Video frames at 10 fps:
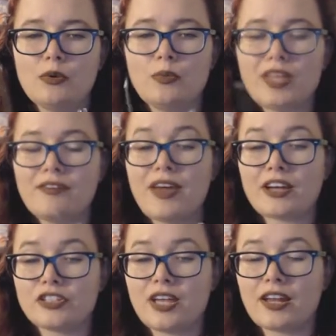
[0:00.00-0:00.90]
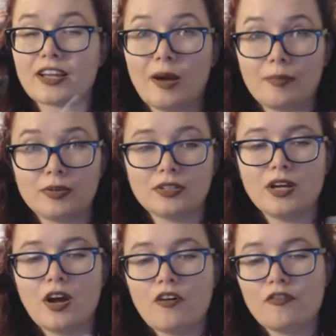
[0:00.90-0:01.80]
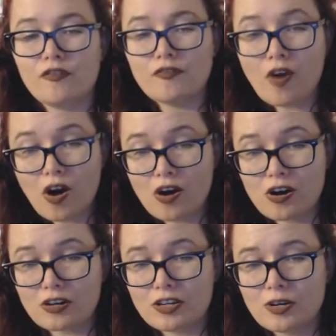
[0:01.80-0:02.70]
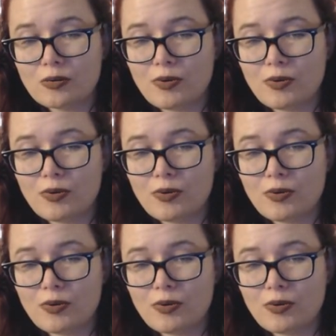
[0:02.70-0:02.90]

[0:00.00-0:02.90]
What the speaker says: we have actually had a couple fall,